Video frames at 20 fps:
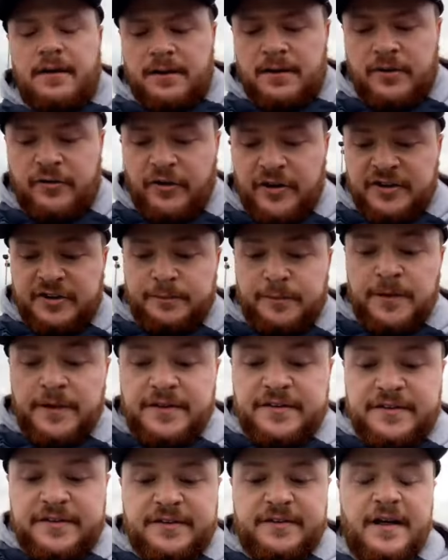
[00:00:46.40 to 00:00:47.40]

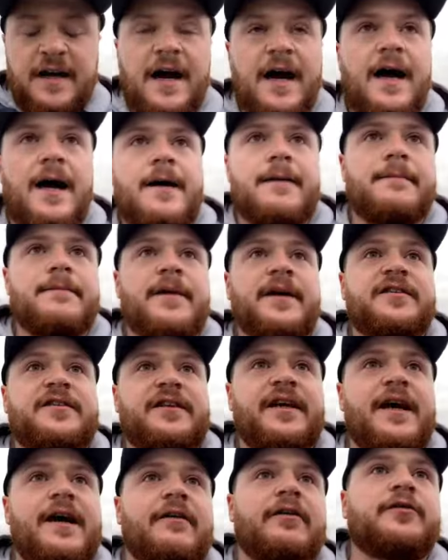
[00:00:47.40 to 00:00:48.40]
Christmas this
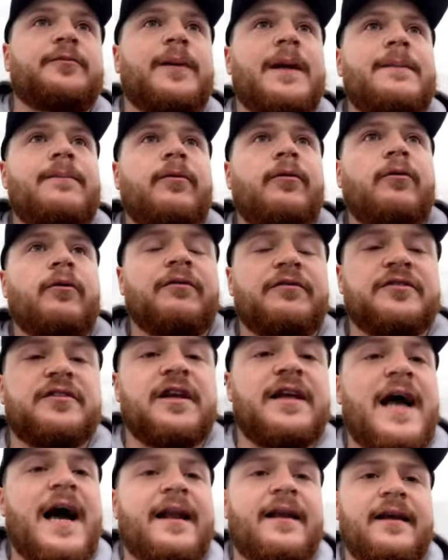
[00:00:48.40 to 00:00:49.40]
year, as people
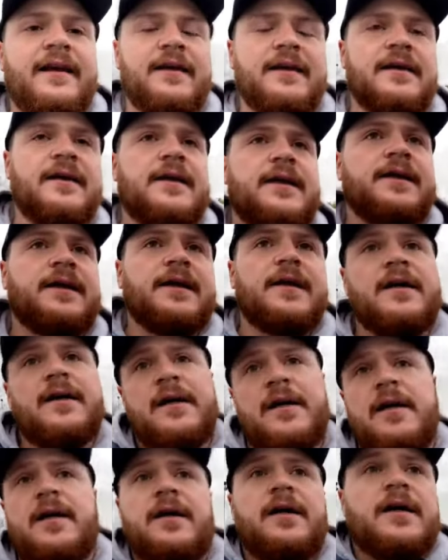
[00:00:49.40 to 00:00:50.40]
obviously heading
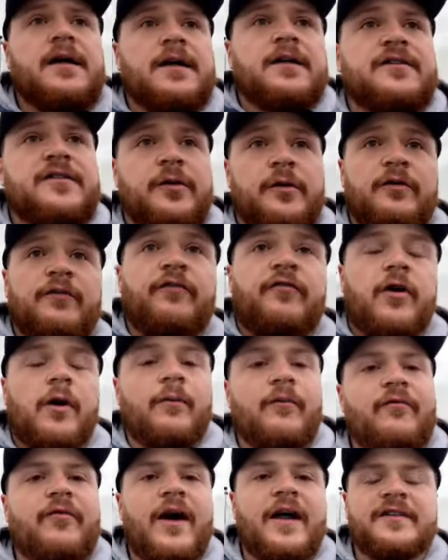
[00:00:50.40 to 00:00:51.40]
to and
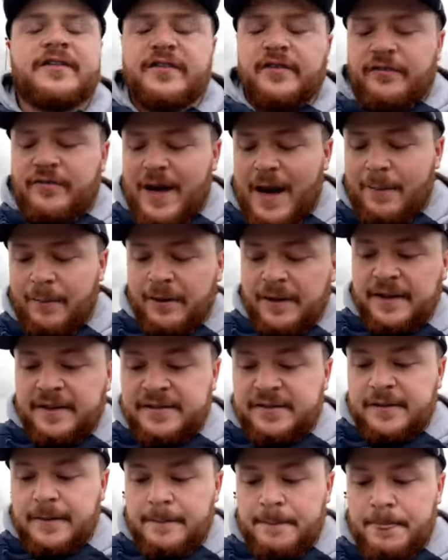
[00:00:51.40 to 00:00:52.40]
from friends and
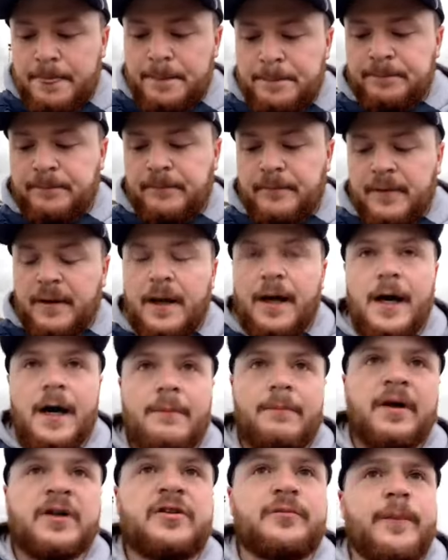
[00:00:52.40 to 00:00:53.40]
families.
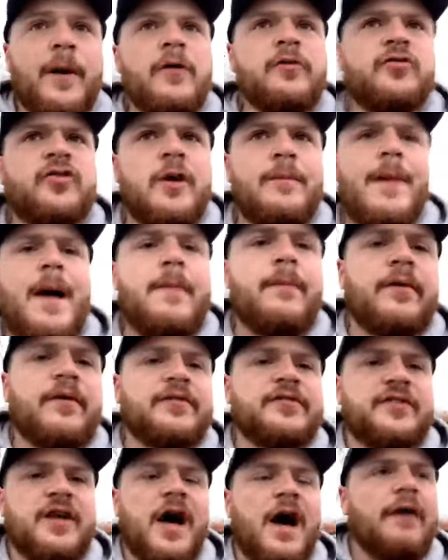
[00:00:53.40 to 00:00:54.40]
I spoke to a member of
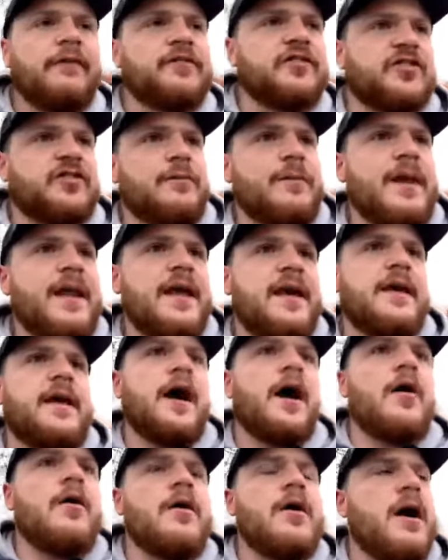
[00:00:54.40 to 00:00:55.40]
staff just a minute
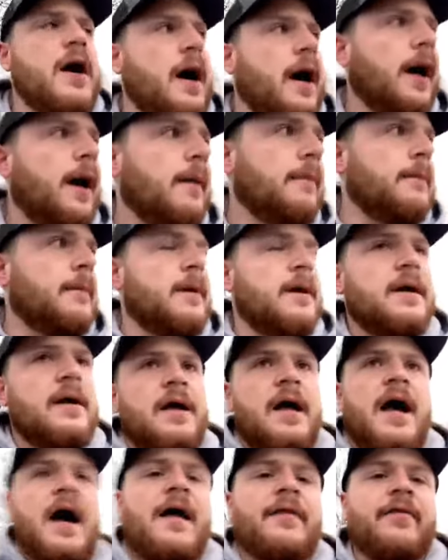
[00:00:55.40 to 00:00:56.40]
ago,
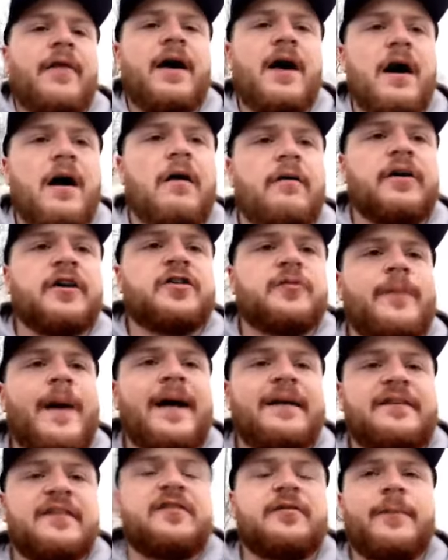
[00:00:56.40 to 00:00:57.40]
and they are
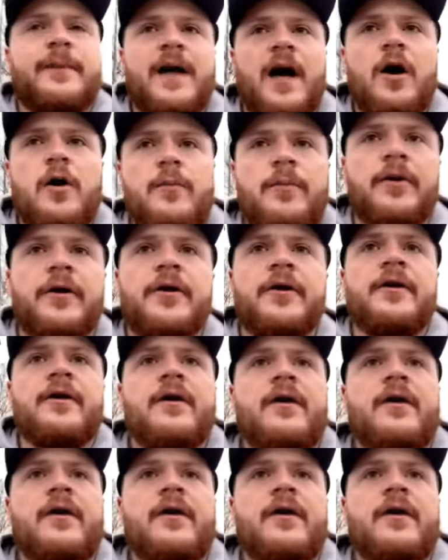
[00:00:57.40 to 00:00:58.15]
expected to be open